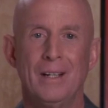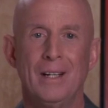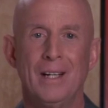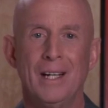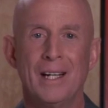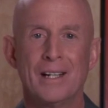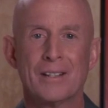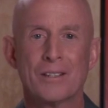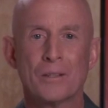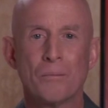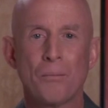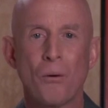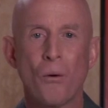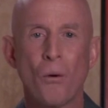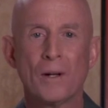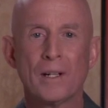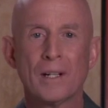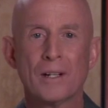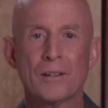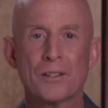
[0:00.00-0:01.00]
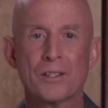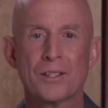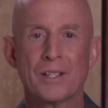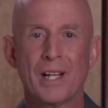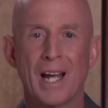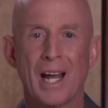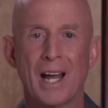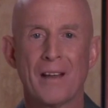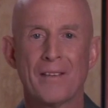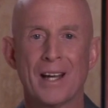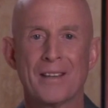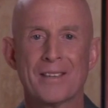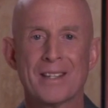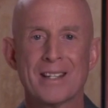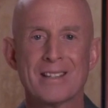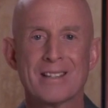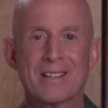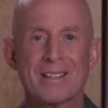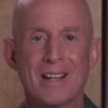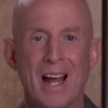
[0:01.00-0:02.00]
It is important to understand that
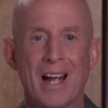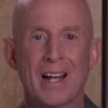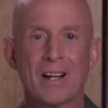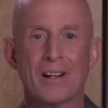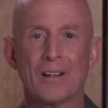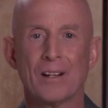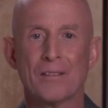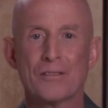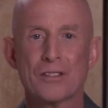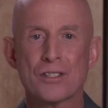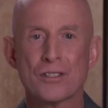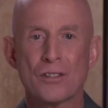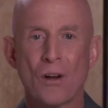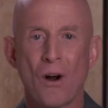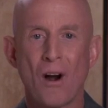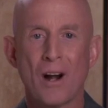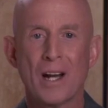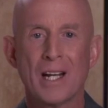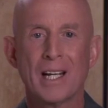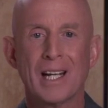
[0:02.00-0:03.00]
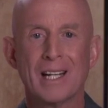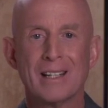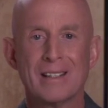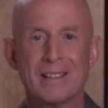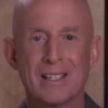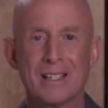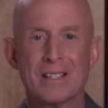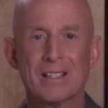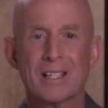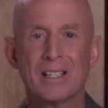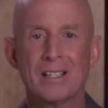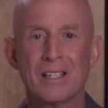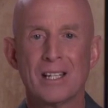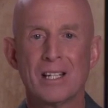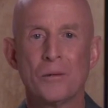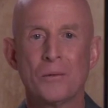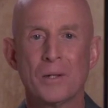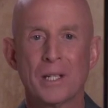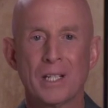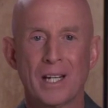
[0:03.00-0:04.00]
this cycle of starting and
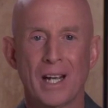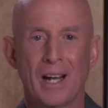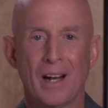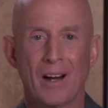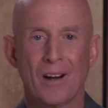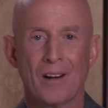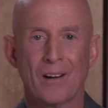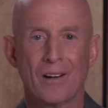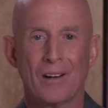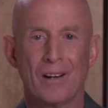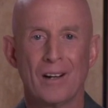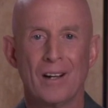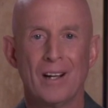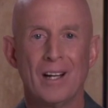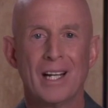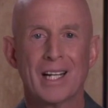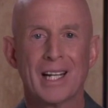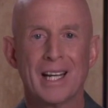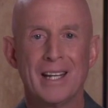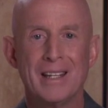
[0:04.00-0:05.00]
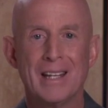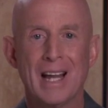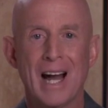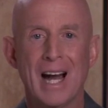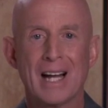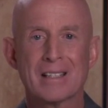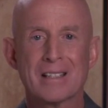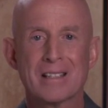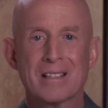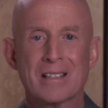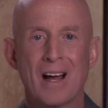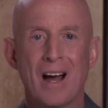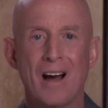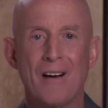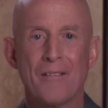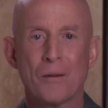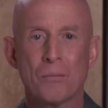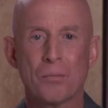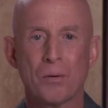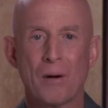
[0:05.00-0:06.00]
discontinuing care cannot
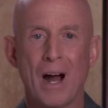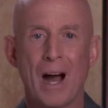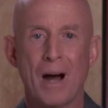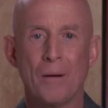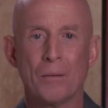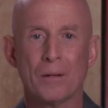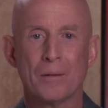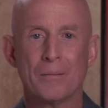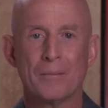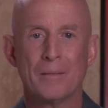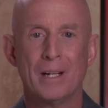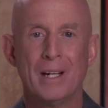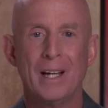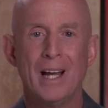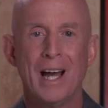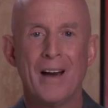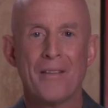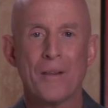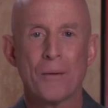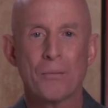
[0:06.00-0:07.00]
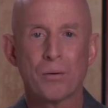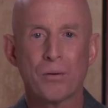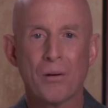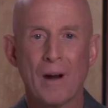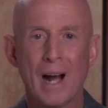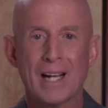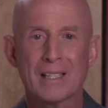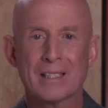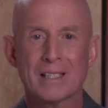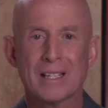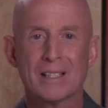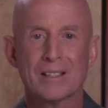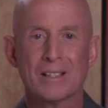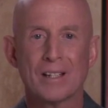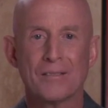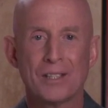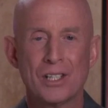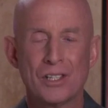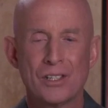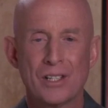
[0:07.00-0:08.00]
solve the problem, and the process
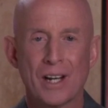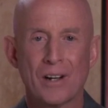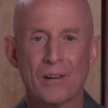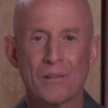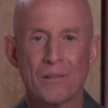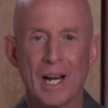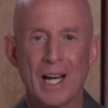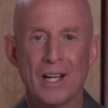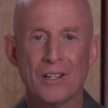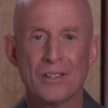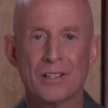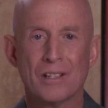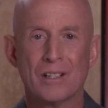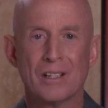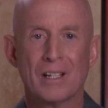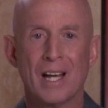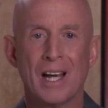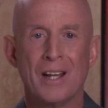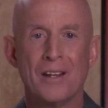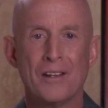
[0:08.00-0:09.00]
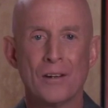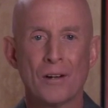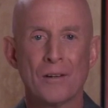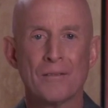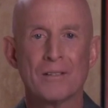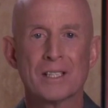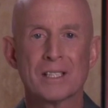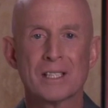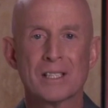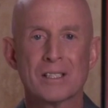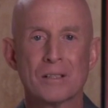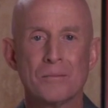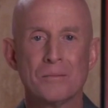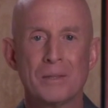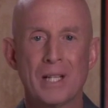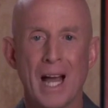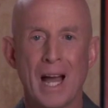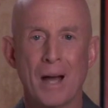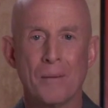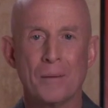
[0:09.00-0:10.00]
of degeneration and nervous system
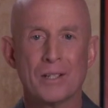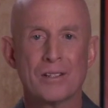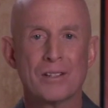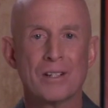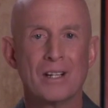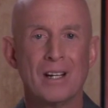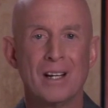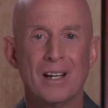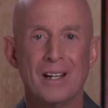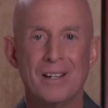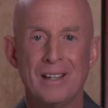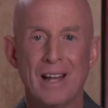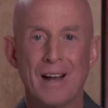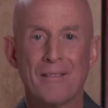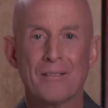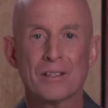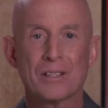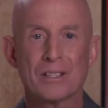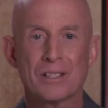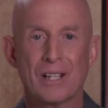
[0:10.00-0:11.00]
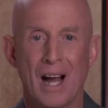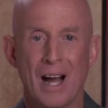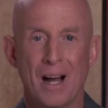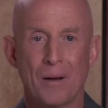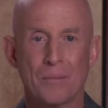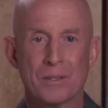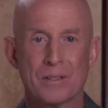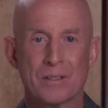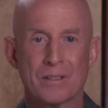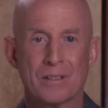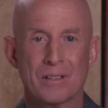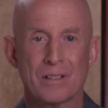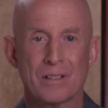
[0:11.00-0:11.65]
damage never stops.